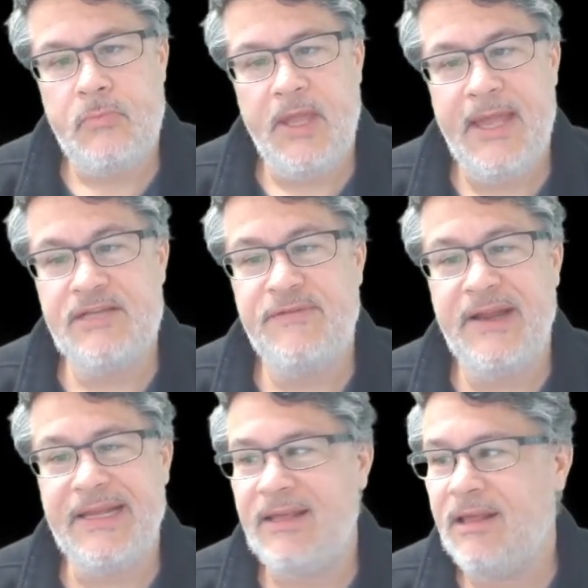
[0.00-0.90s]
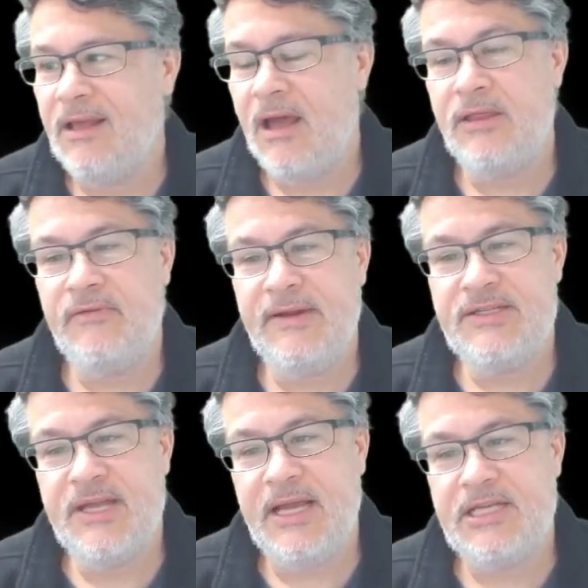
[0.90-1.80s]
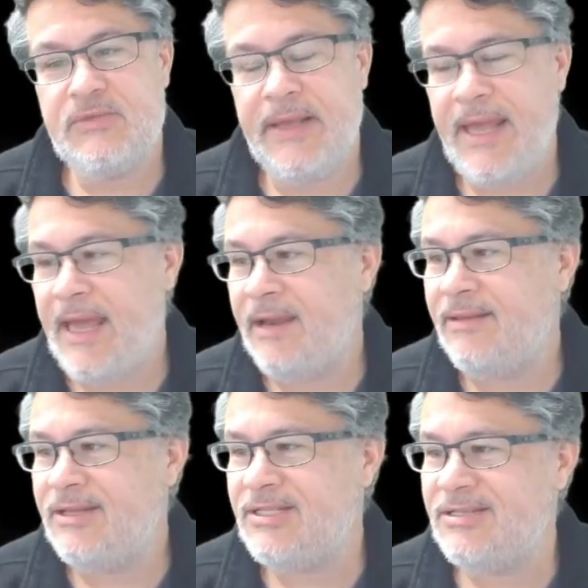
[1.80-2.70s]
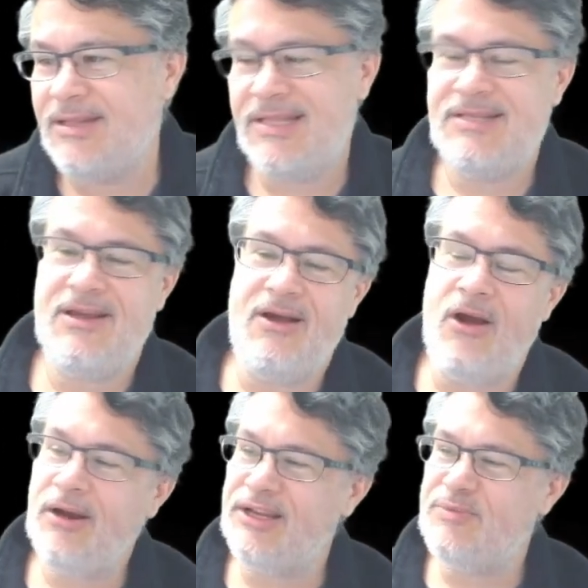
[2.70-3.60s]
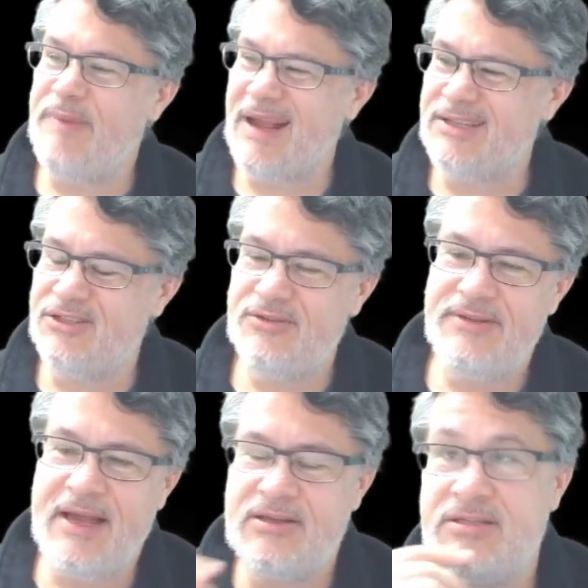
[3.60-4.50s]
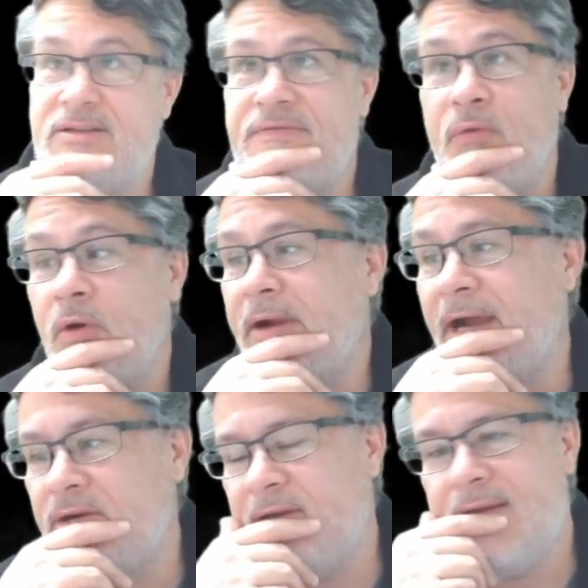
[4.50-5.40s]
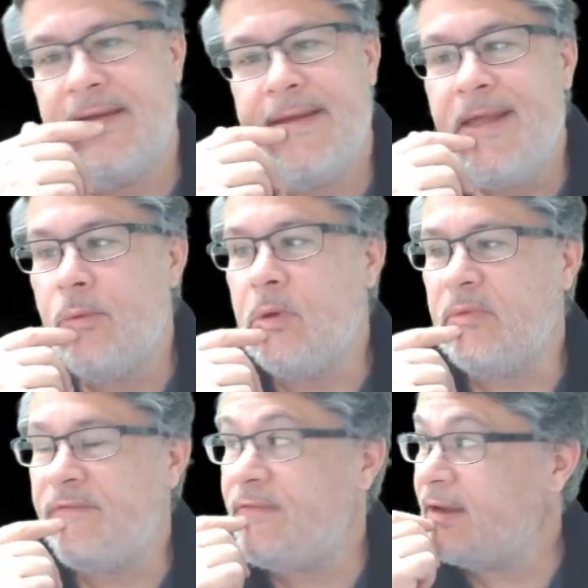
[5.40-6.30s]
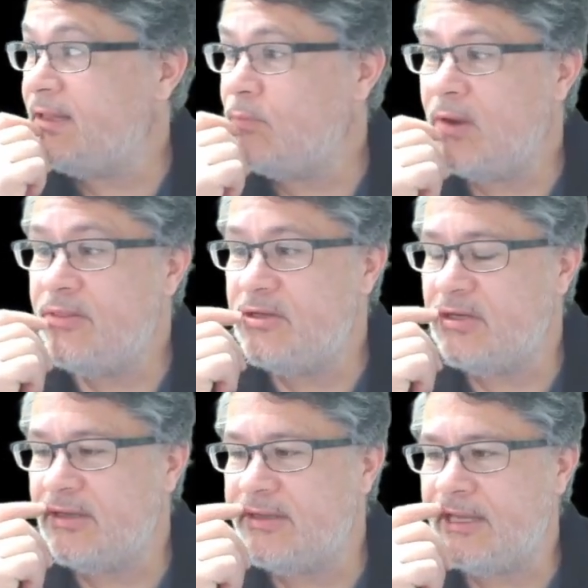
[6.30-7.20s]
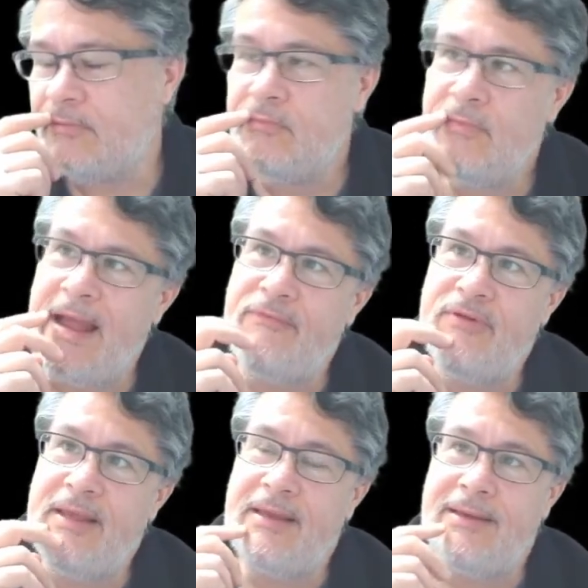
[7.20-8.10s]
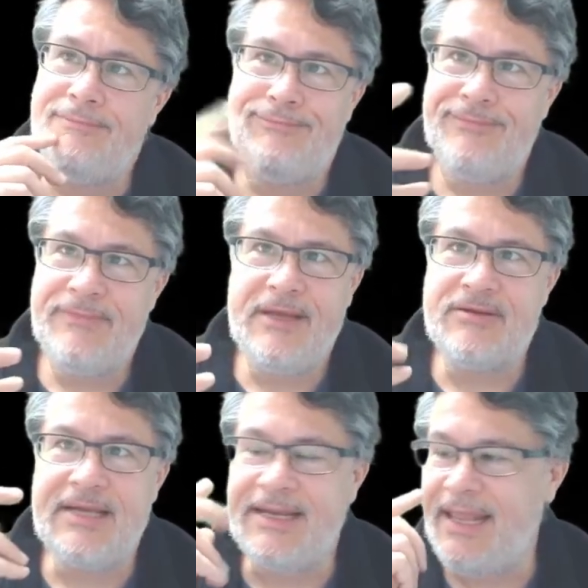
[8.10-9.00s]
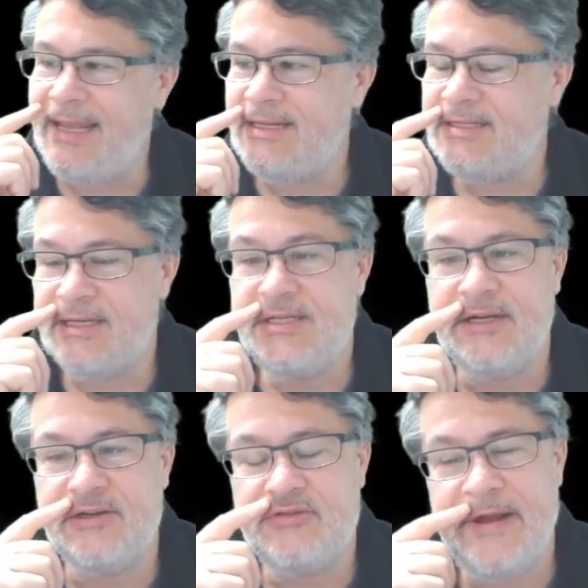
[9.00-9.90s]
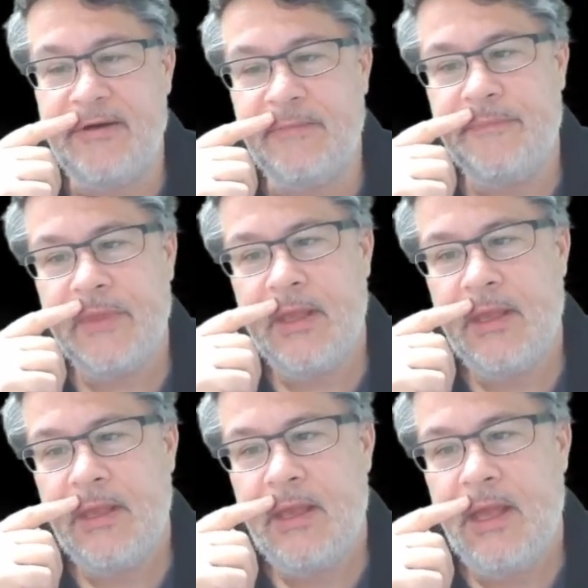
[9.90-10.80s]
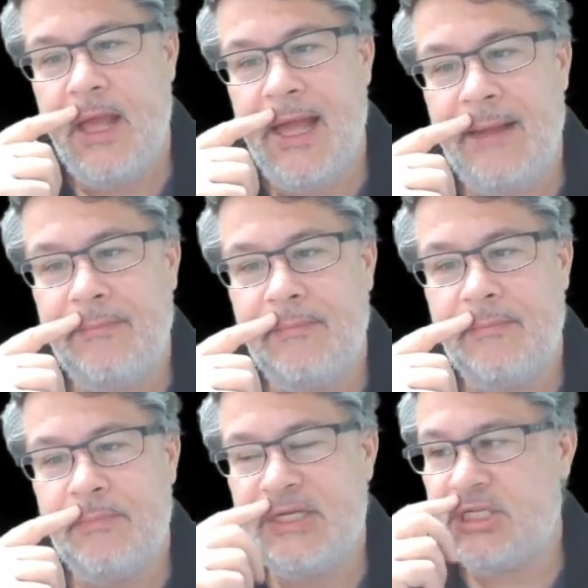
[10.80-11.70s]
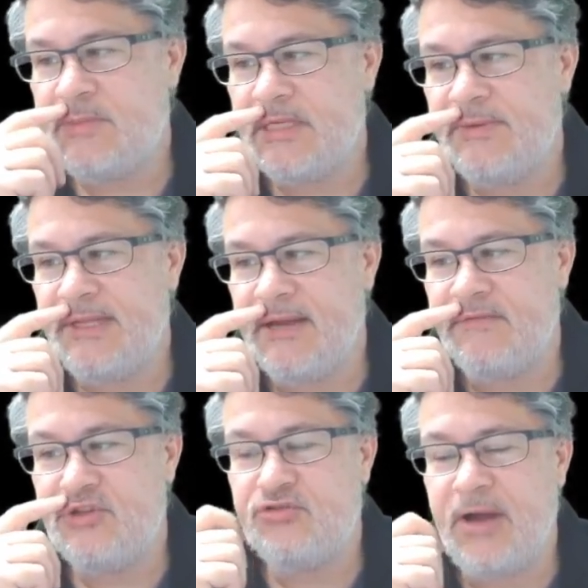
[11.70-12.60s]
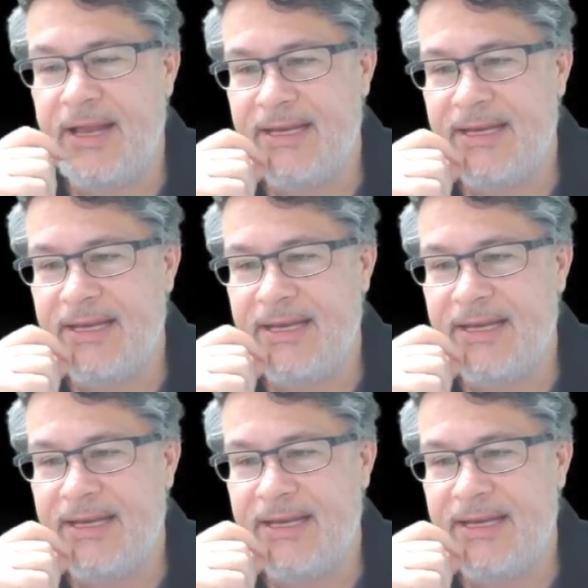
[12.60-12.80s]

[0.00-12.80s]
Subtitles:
It's funny, on the Red Sox we had, this harkens back to 2004 era, when we finally won the darn thing after I think it was like an 86-year drought. But it just makes me think of Trot